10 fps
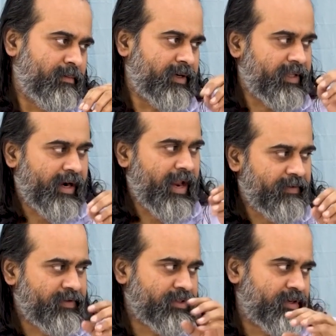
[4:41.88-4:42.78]
but their
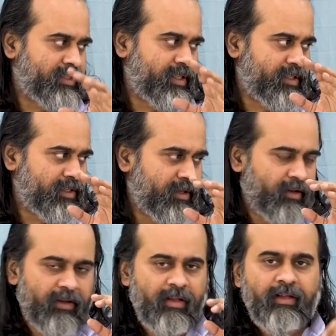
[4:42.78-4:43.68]
life is not changing.
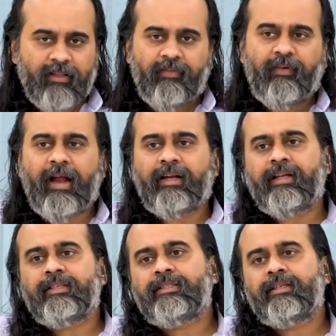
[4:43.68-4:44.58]
The fact
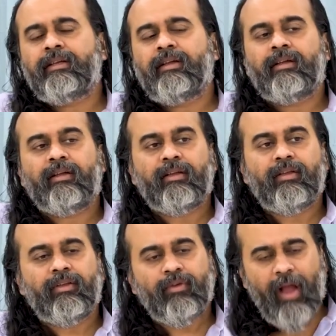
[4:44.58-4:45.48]
is,
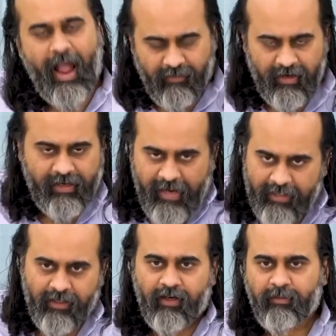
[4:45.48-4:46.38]
you haven't
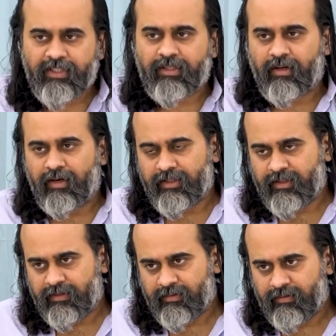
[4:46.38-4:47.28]
gathered much
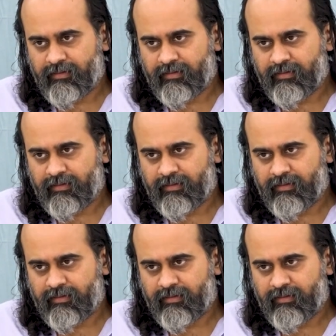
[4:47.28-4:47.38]
knowledge.